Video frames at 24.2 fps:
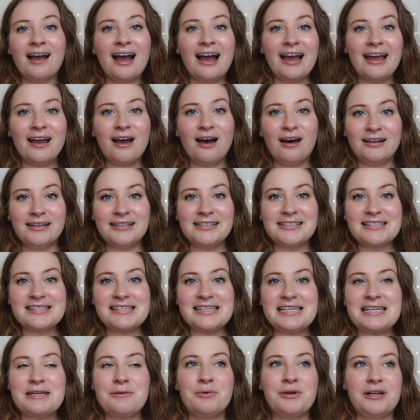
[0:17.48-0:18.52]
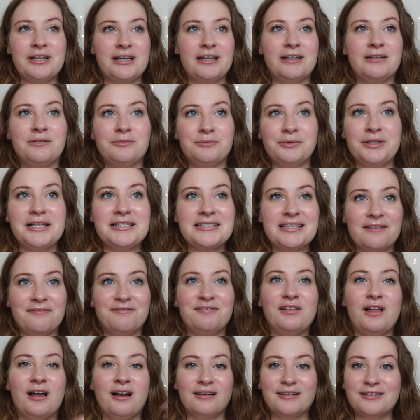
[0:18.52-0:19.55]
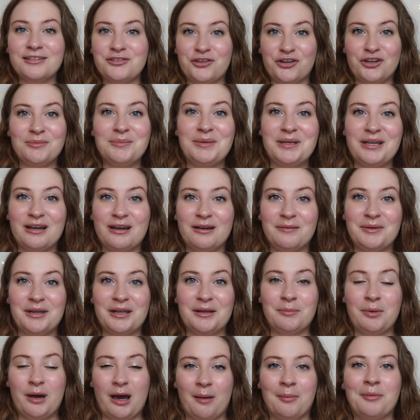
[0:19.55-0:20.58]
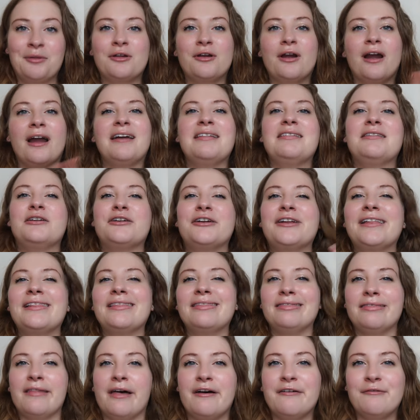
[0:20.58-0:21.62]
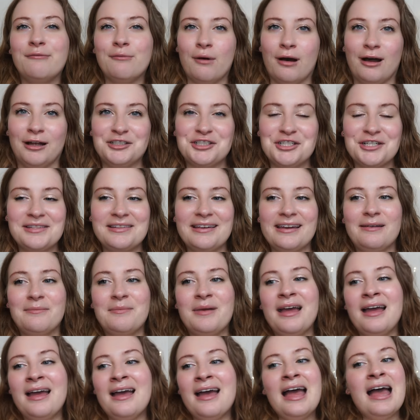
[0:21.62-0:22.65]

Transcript: I honestly, when a reset vlog started becoming popular, I literally love watching them.